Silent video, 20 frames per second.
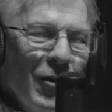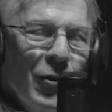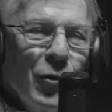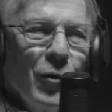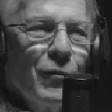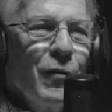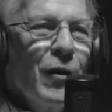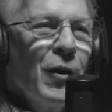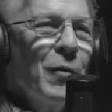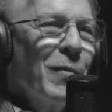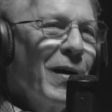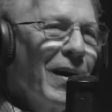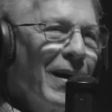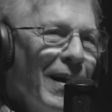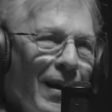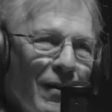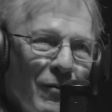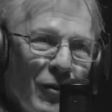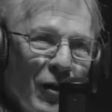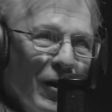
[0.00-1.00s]
don't know if anybody
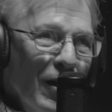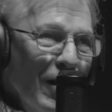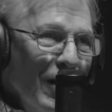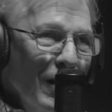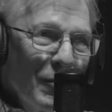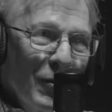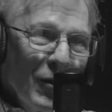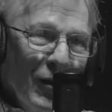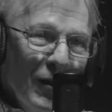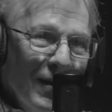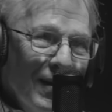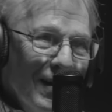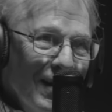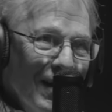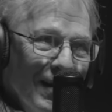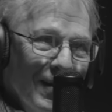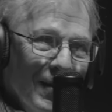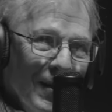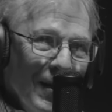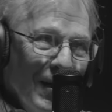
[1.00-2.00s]
ever got up there and
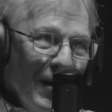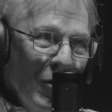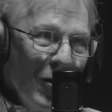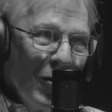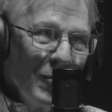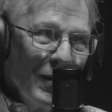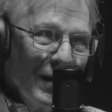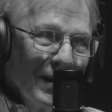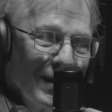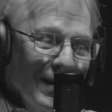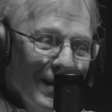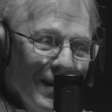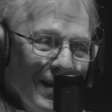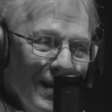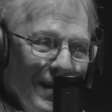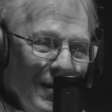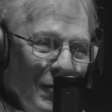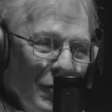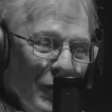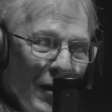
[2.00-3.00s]
got that helmet
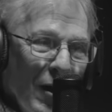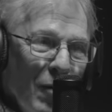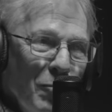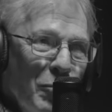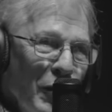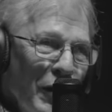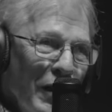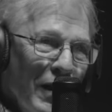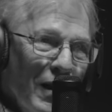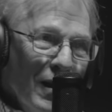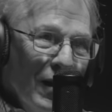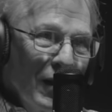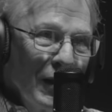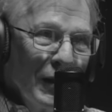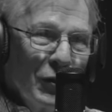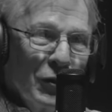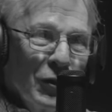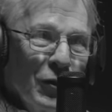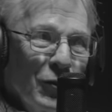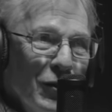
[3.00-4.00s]
without putting
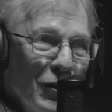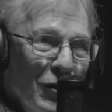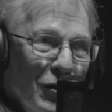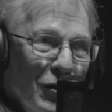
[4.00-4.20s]
cleats on their